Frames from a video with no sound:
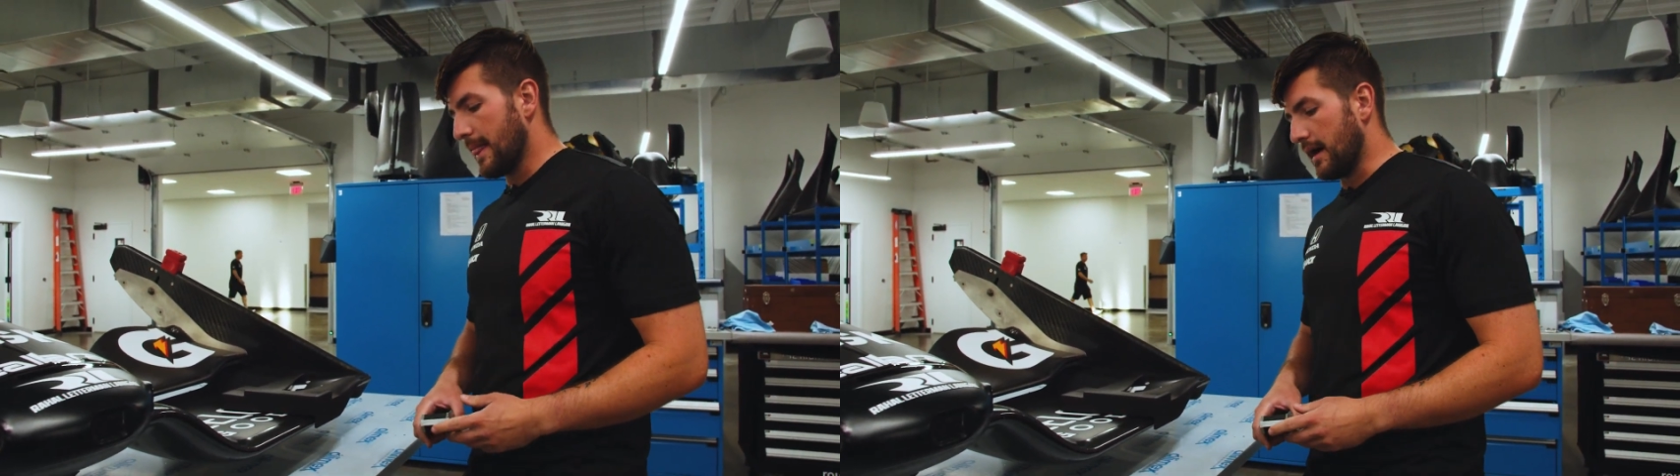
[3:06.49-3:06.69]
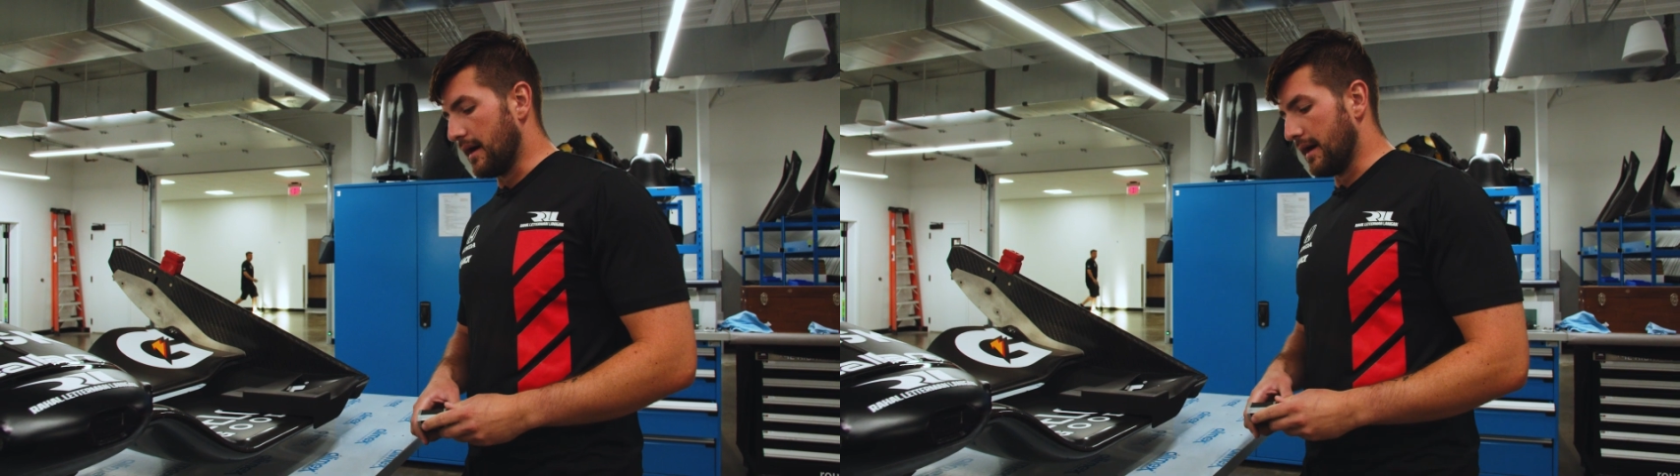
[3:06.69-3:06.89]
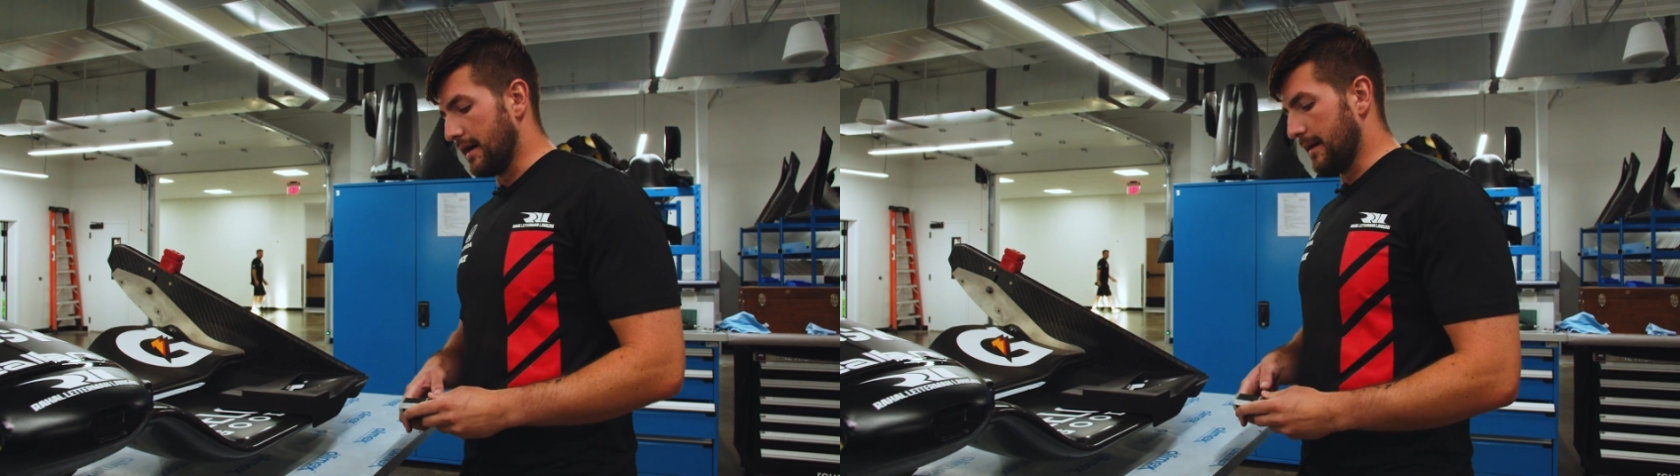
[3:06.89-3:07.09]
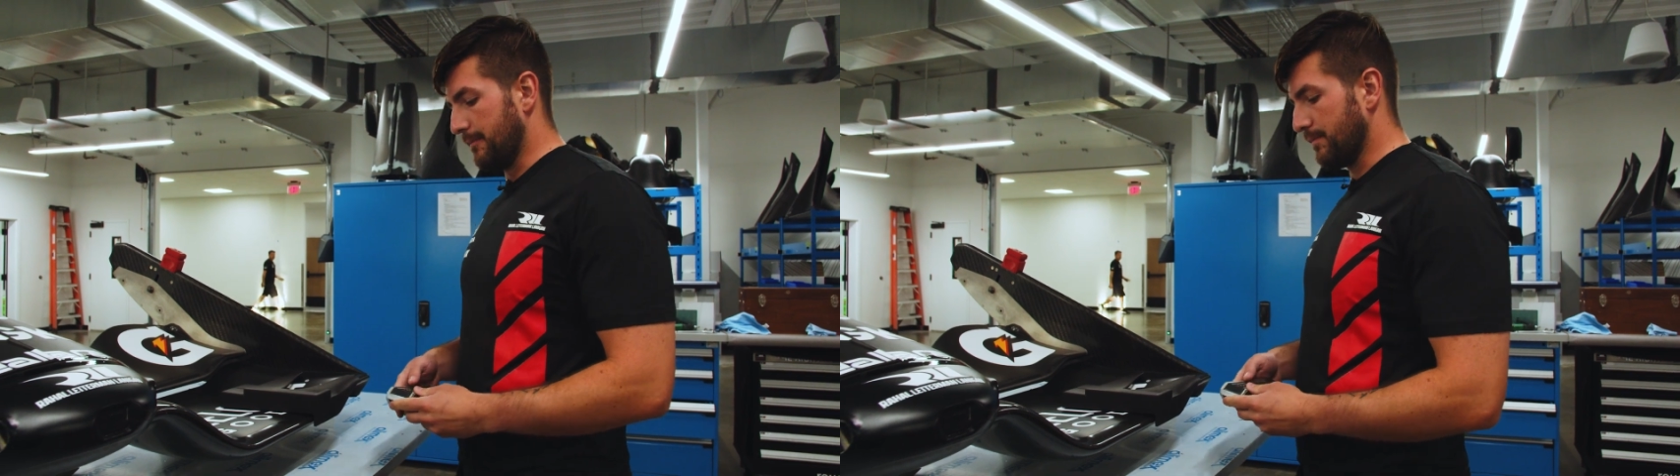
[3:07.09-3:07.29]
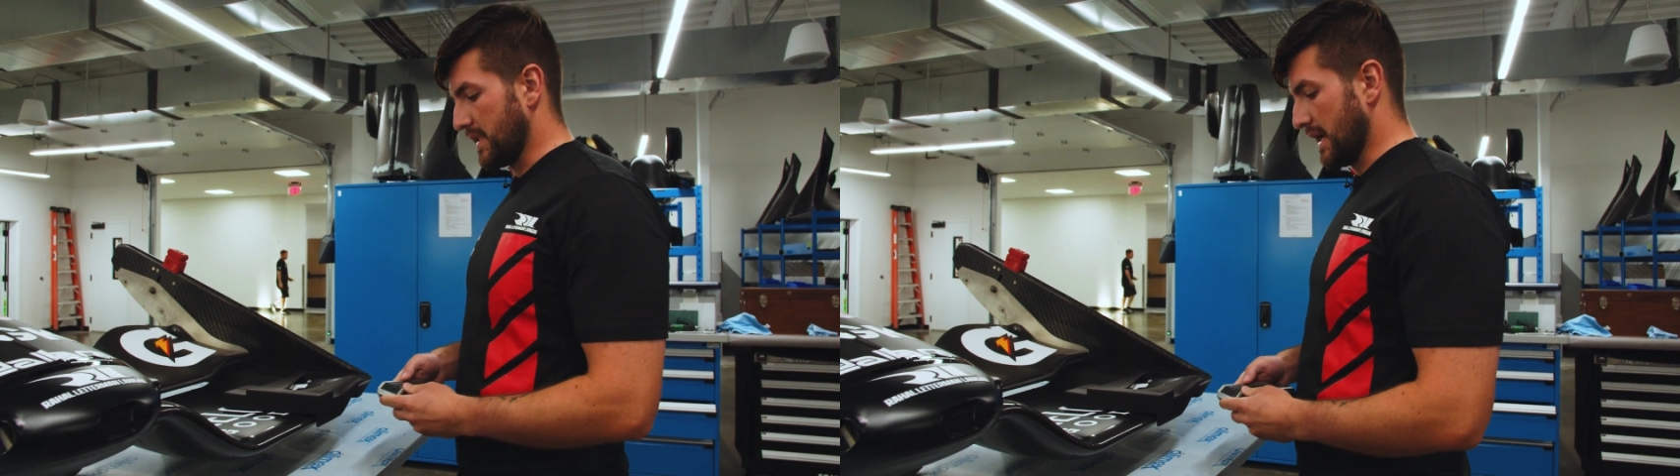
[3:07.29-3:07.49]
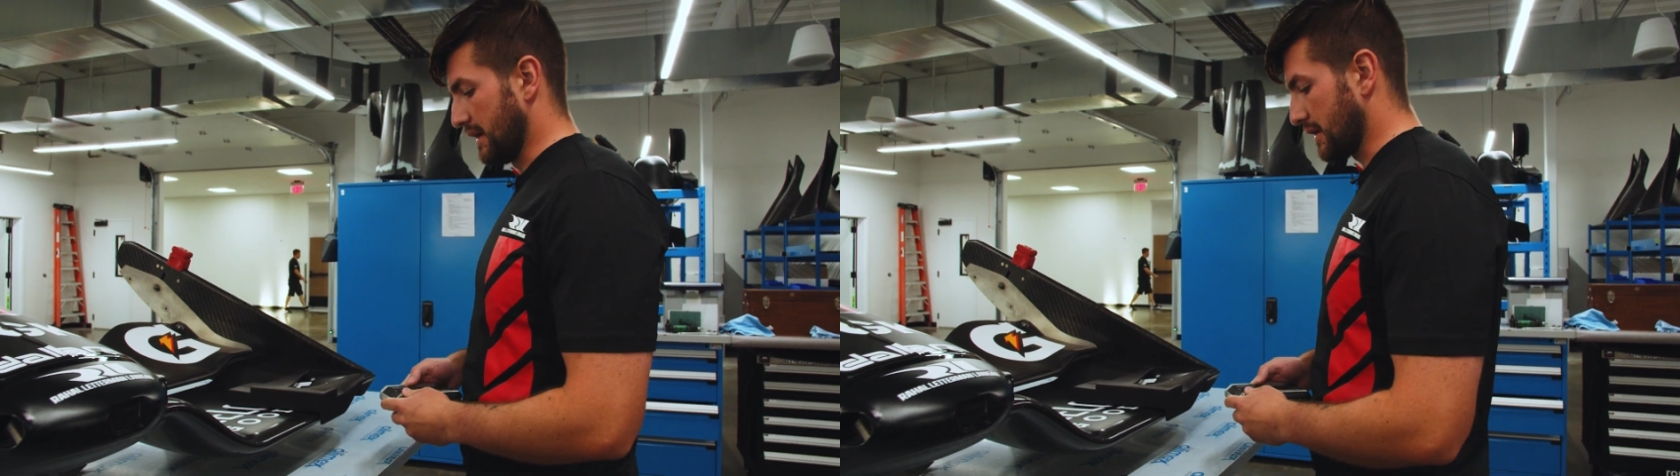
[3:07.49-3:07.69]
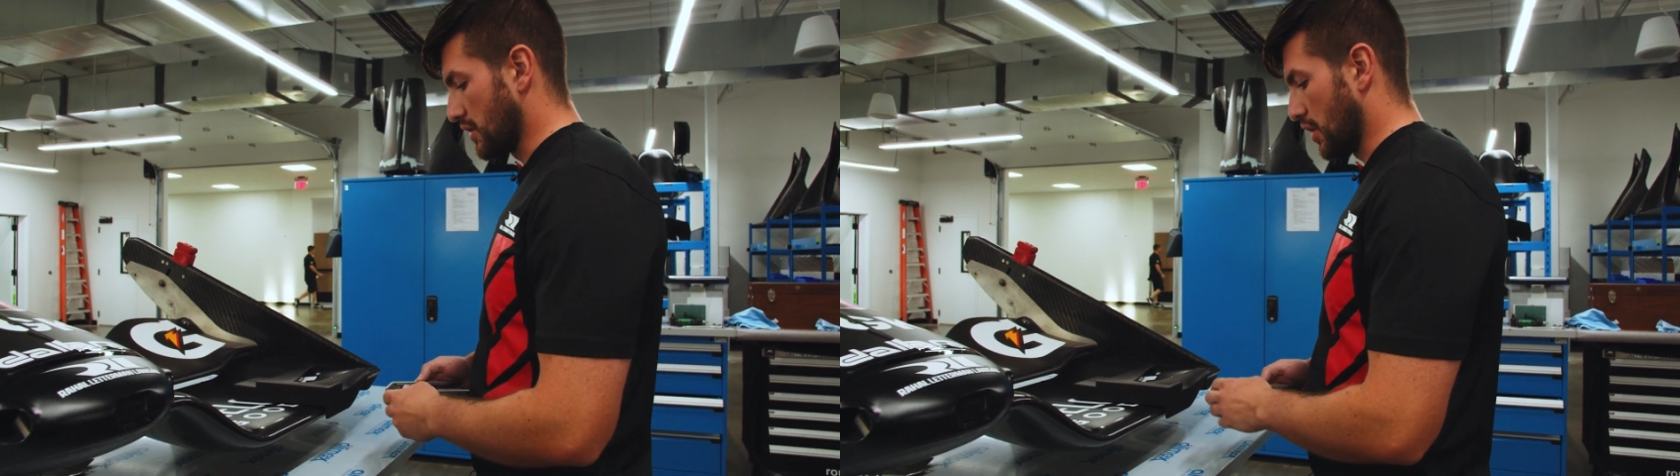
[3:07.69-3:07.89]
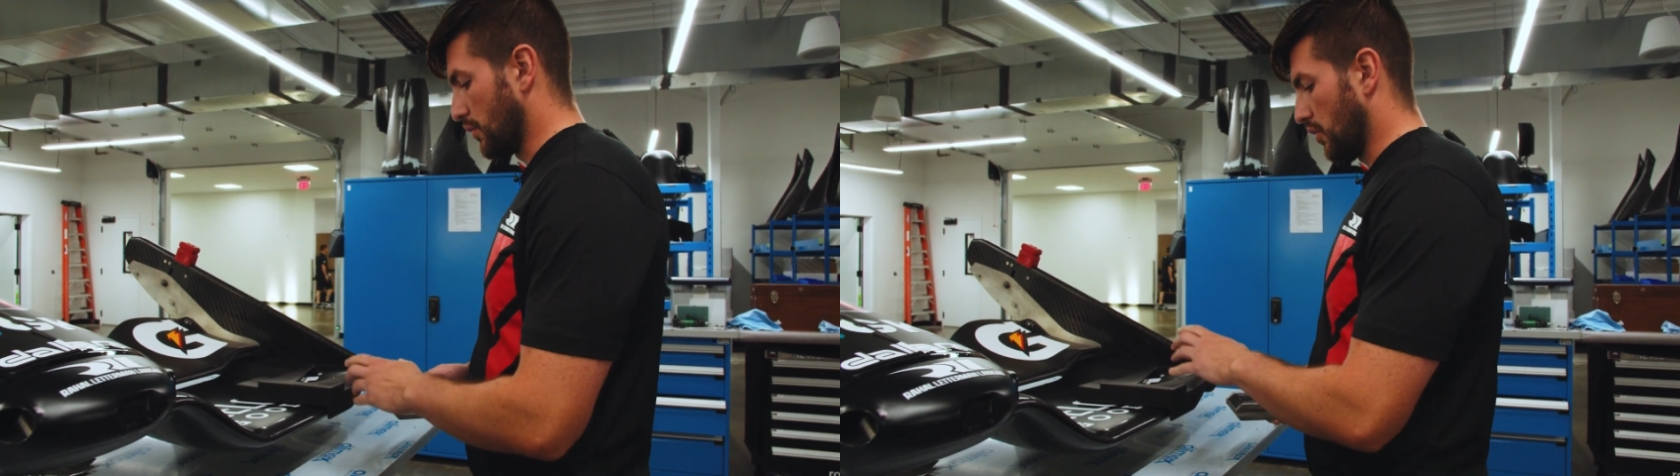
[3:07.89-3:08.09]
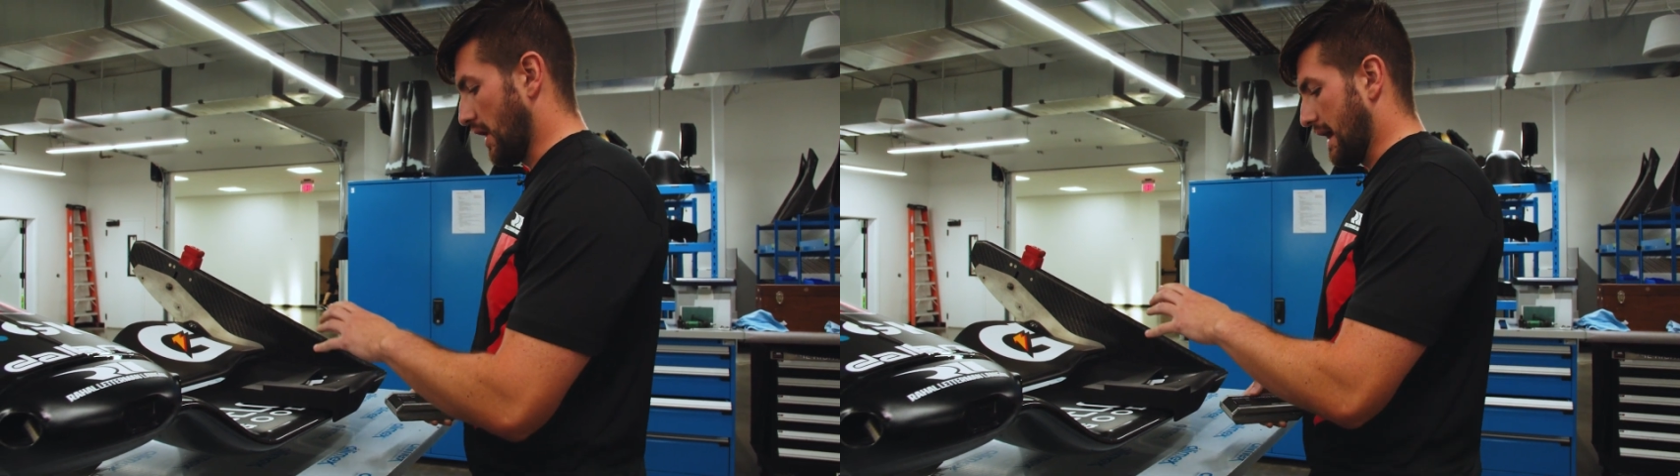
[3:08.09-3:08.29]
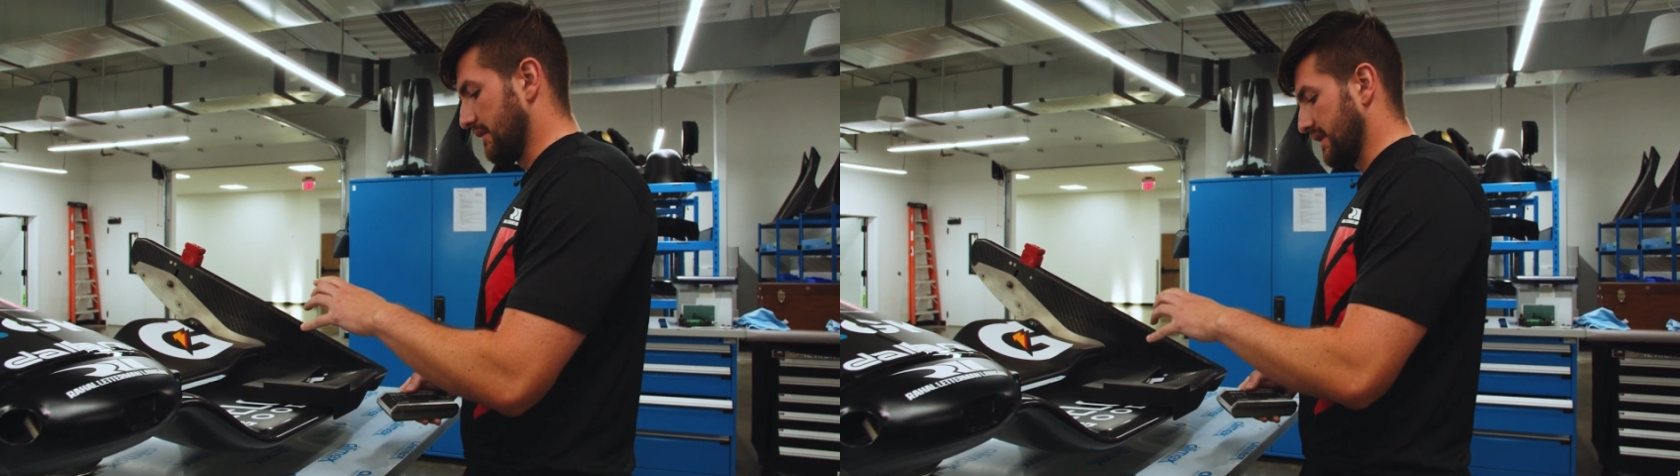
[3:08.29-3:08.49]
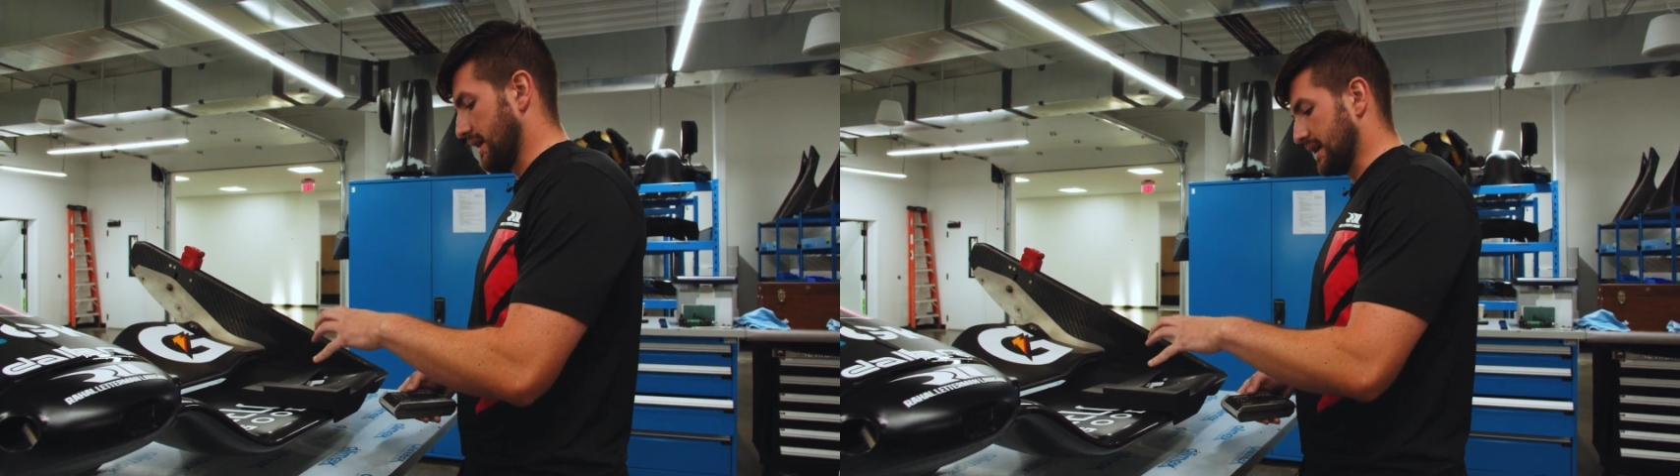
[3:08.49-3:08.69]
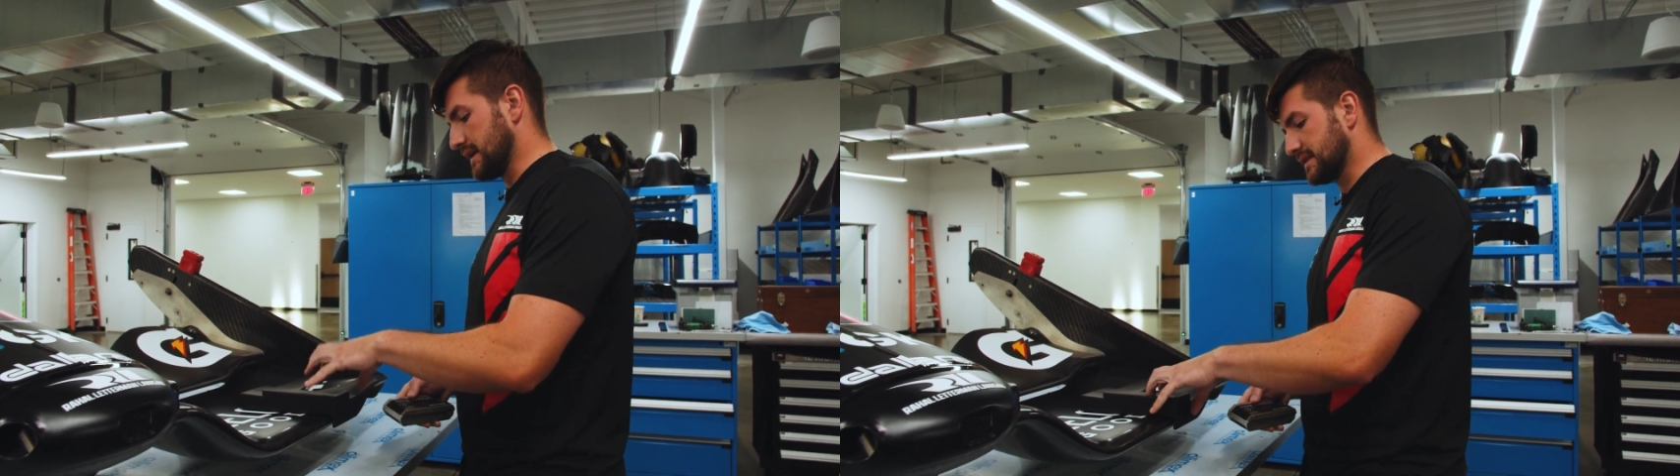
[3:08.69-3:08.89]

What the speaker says: IndyCar will have a